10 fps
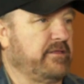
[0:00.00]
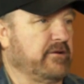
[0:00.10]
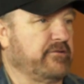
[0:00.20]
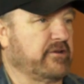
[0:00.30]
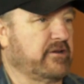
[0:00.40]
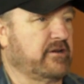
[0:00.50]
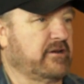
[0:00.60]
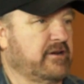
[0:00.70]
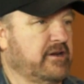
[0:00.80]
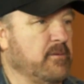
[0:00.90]
There's a
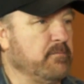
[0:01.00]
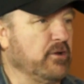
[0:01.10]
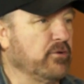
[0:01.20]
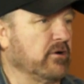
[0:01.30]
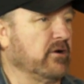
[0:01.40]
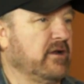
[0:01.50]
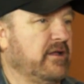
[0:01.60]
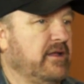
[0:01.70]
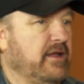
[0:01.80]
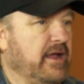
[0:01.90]
communal
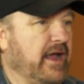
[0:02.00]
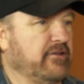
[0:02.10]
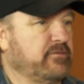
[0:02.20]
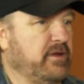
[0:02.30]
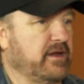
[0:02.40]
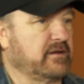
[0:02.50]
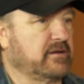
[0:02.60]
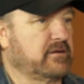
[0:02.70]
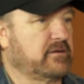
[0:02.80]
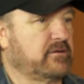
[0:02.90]
aspect
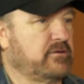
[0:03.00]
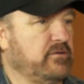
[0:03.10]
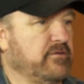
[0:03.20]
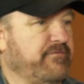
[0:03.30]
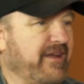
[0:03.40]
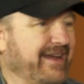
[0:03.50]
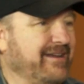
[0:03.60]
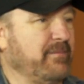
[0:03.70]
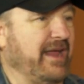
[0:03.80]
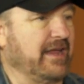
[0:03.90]
to the
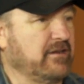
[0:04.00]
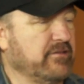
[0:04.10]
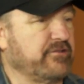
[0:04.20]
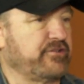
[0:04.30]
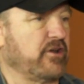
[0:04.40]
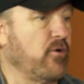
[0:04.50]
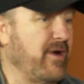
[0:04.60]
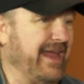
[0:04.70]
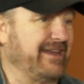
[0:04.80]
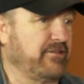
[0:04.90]
fandom and to the
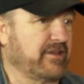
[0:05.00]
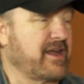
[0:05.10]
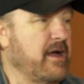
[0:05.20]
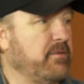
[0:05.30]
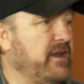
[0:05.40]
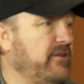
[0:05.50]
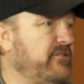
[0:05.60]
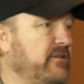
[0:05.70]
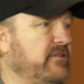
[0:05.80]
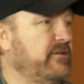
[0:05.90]
show and to the
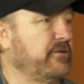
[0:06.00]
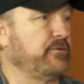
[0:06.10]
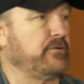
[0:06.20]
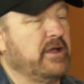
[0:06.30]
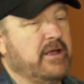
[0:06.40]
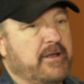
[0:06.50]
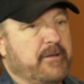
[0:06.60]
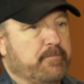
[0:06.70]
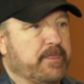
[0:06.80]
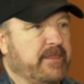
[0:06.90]
combination of the two
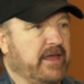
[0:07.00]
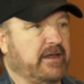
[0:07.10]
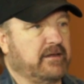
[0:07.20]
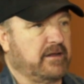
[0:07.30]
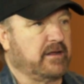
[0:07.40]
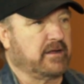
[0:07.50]
that